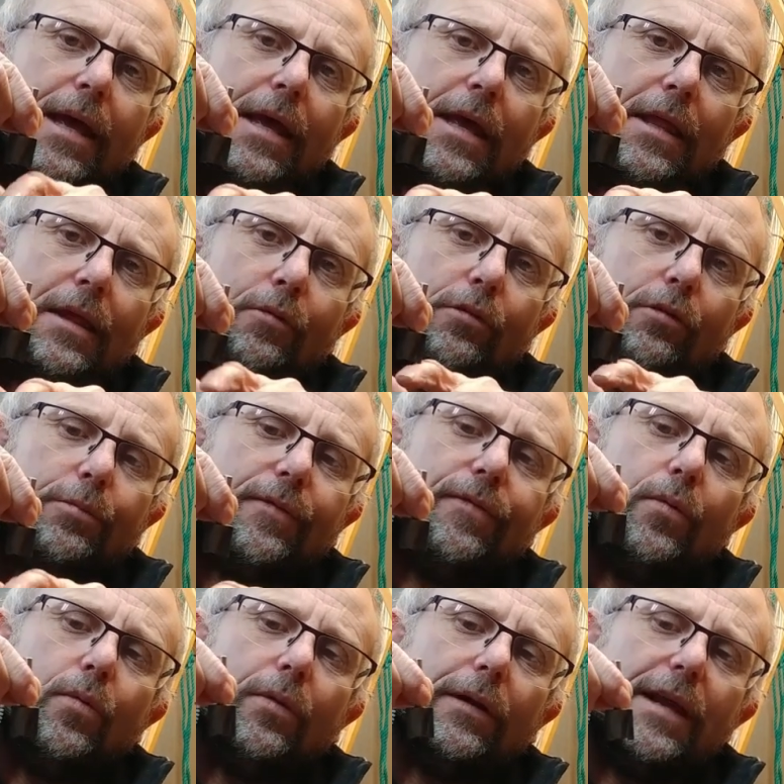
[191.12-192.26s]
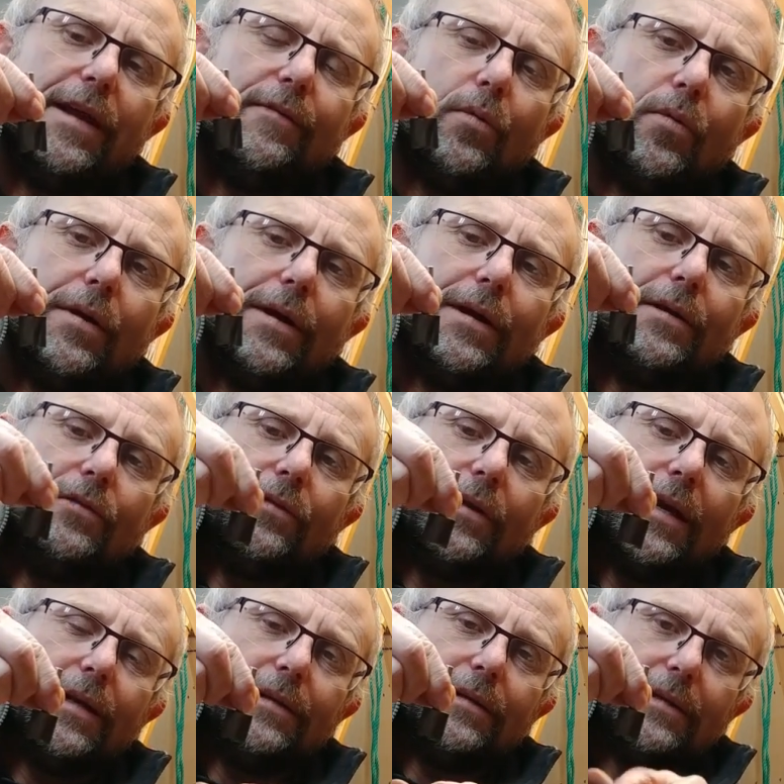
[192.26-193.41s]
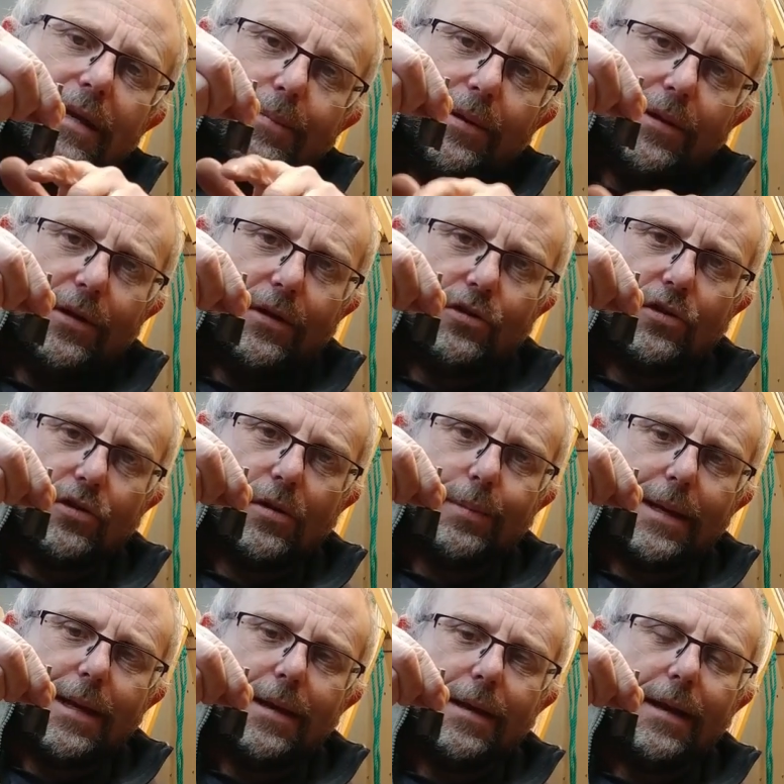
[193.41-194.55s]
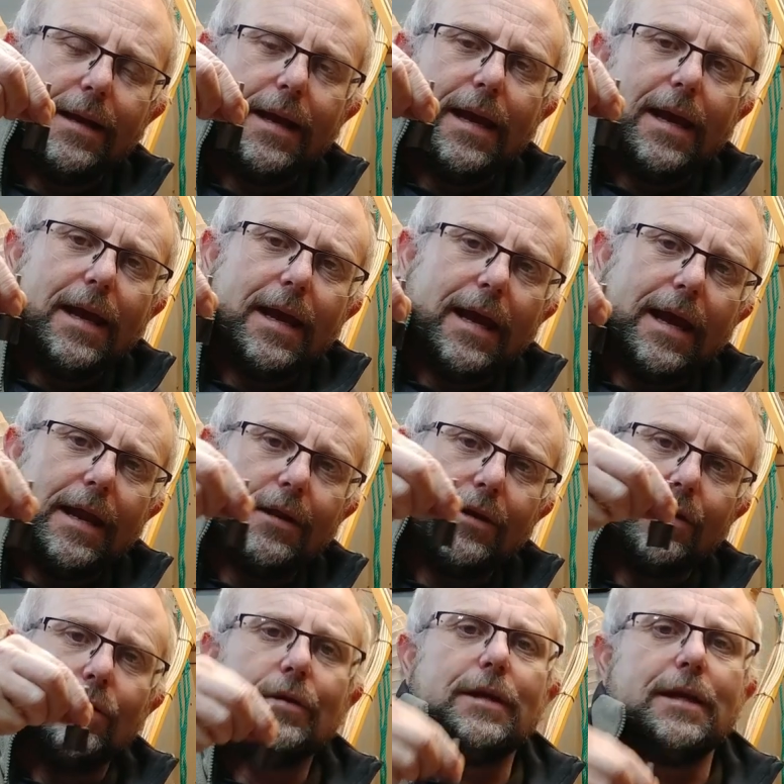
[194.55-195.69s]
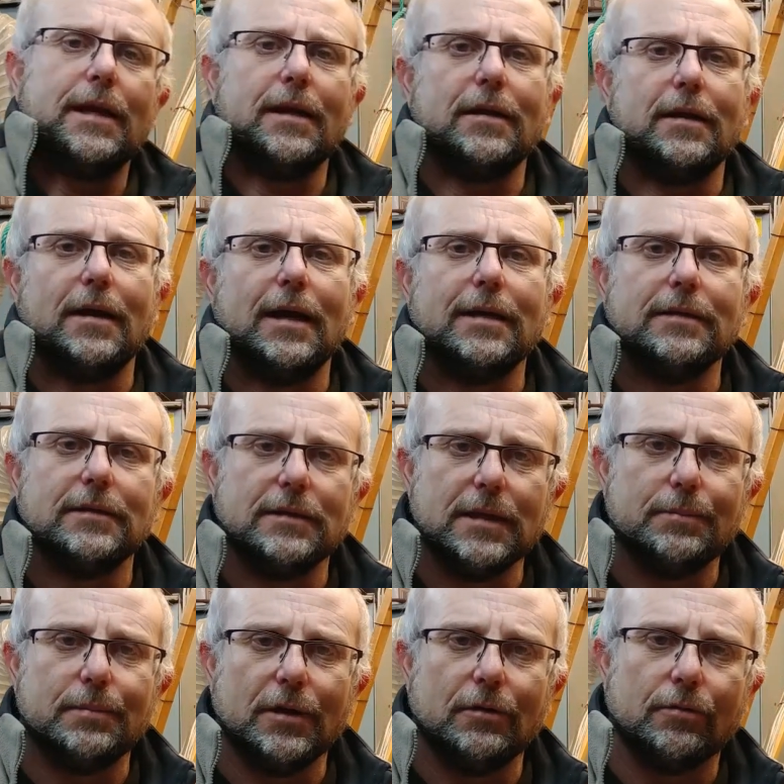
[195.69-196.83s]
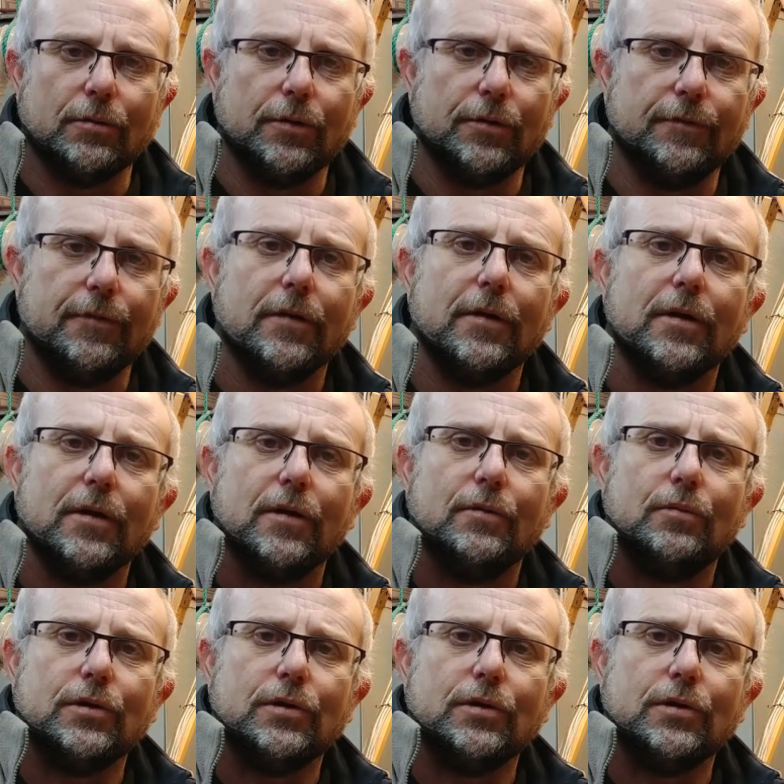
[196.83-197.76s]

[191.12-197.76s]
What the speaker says: that was before level is now deeper than it should be and could cut a deeper groove, which